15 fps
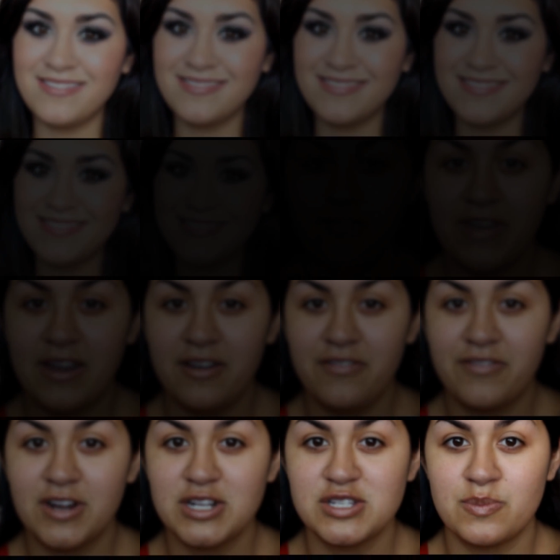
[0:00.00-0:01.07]
So for the very
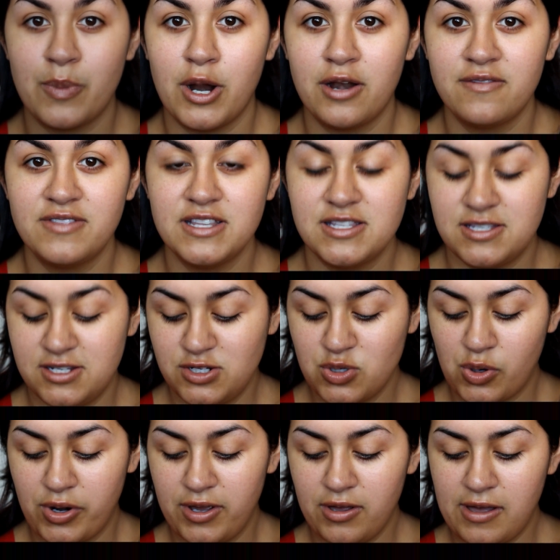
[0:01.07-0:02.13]
first part of this
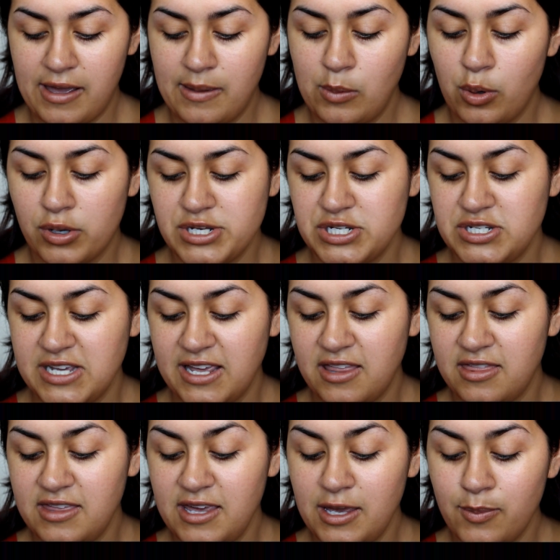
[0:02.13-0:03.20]
tutorial, I am going to
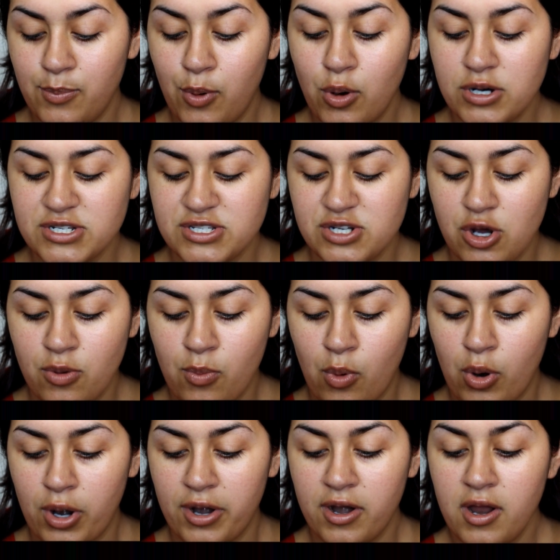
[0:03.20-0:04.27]
take the Pores No
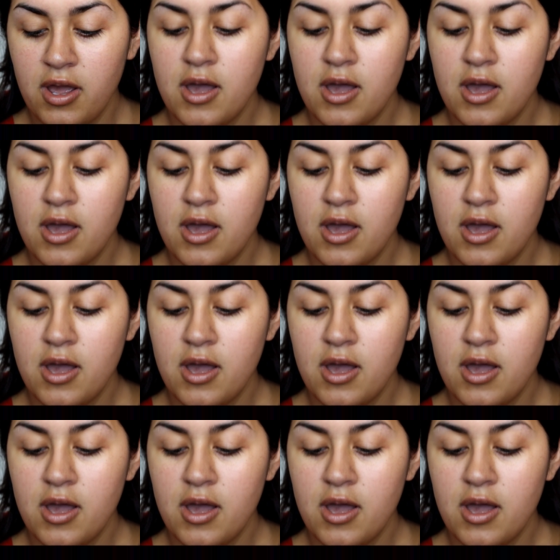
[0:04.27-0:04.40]
More